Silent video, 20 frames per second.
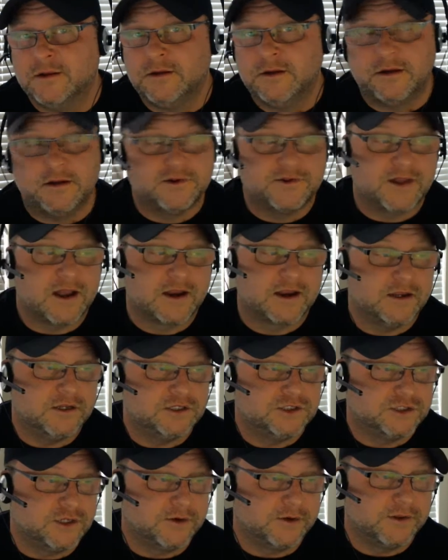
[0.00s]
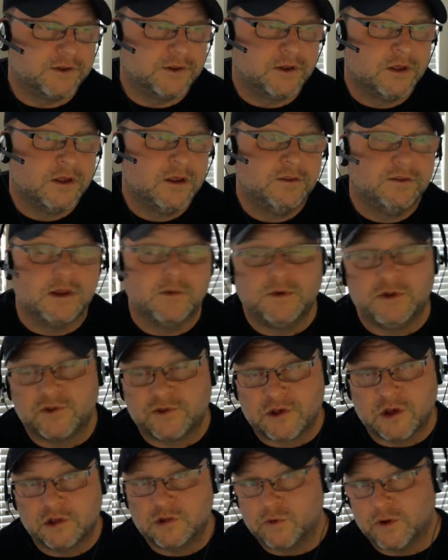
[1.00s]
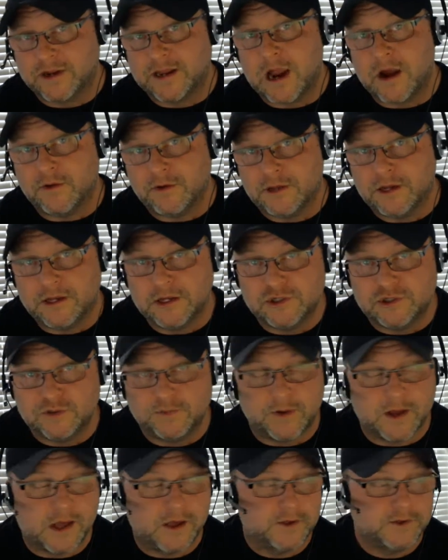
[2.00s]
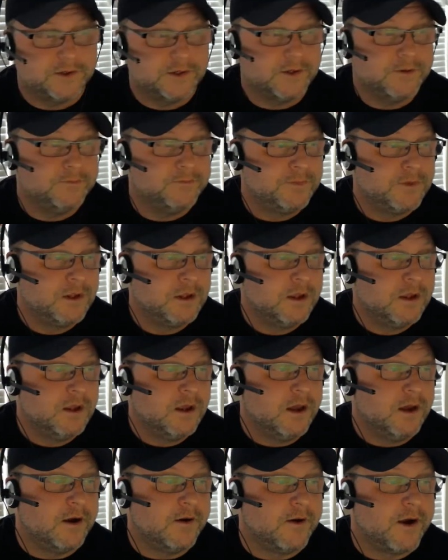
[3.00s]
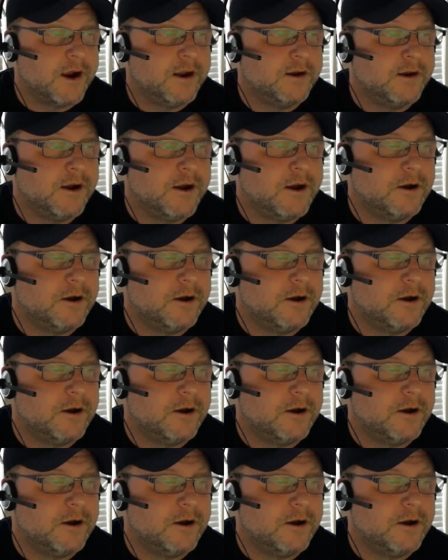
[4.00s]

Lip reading: You're just not getting insurance. Then we just go to a guaranteed issue policy. All right.